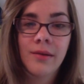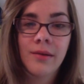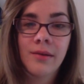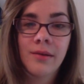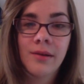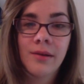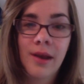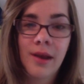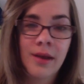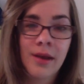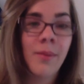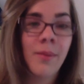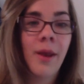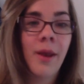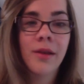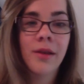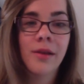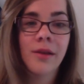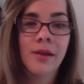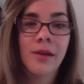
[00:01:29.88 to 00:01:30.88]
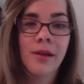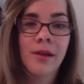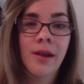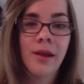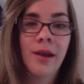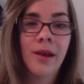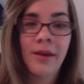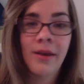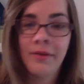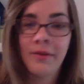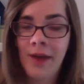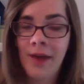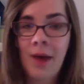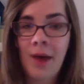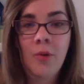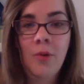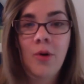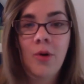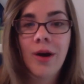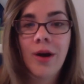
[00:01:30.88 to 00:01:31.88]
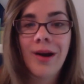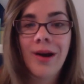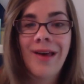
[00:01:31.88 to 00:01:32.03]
6 months, if not more,